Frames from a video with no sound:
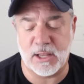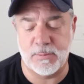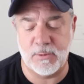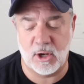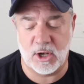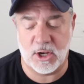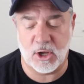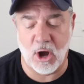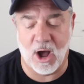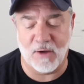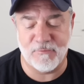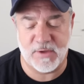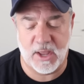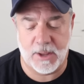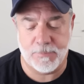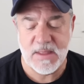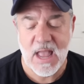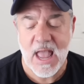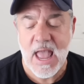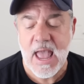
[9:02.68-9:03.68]
Community
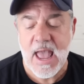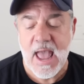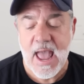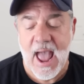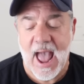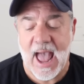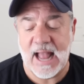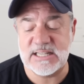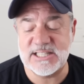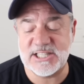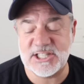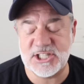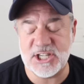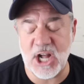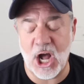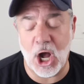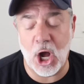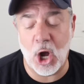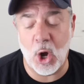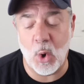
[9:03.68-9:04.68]
Coffee, and
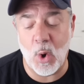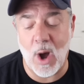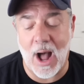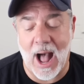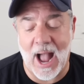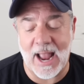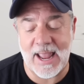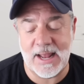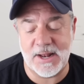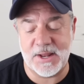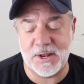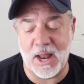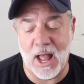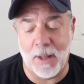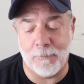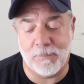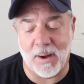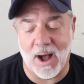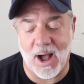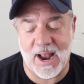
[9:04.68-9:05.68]
so I ended
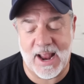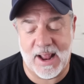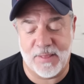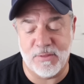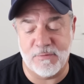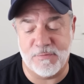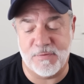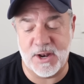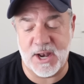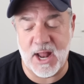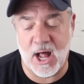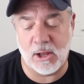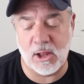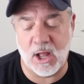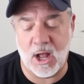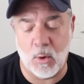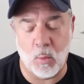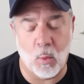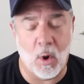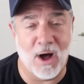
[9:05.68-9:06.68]
up buying the
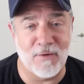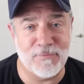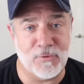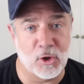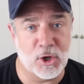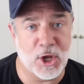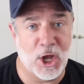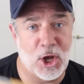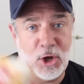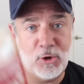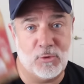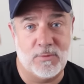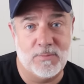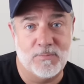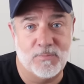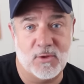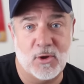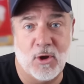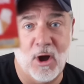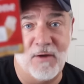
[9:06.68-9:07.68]
vanilla waffle cone
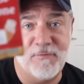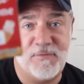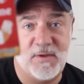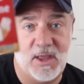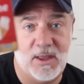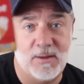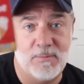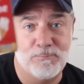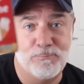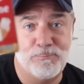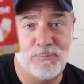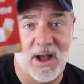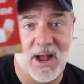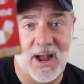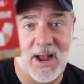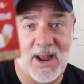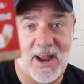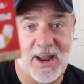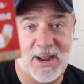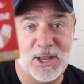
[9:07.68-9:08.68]
coffee
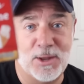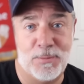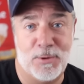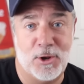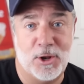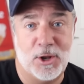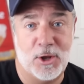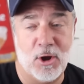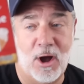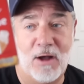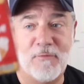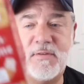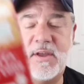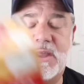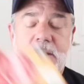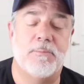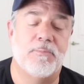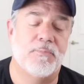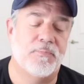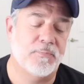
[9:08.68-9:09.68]
by Community
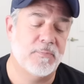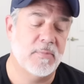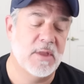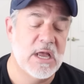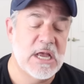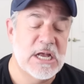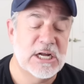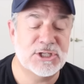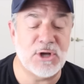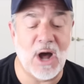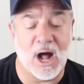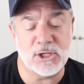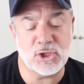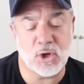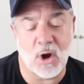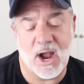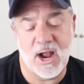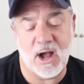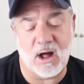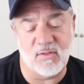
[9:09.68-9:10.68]
Coffee. So I'll
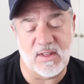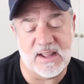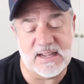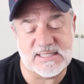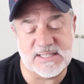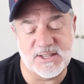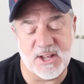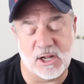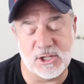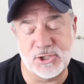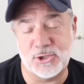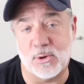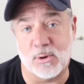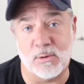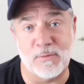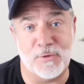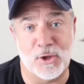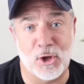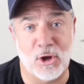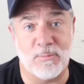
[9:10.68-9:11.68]
try all these and then I'll do a
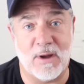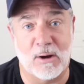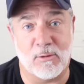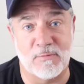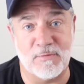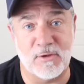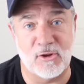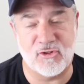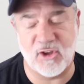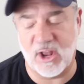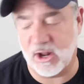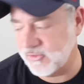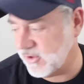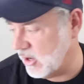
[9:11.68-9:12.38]
review on my review channel